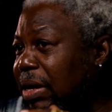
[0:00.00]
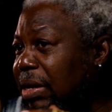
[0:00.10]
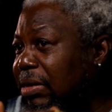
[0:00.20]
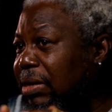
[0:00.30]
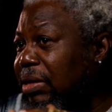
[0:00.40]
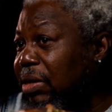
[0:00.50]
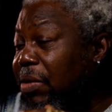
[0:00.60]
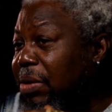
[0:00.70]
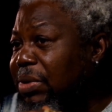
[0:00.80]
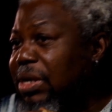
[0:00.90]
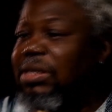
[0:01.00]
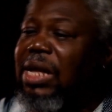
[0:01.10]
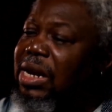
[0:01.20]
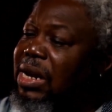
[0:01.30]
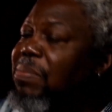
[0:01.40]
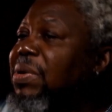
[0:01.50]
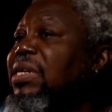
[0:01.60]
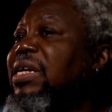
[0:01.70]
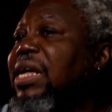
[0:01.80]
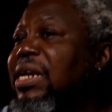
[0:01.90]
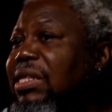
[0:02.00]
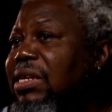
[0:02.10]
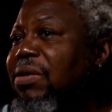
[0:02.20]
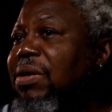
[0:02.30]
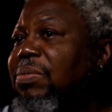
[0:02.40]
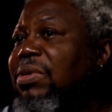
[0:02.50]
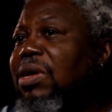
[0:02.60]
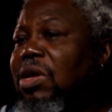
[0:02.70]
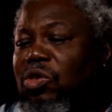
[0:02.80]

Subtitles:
interruptions, another person can interrupt,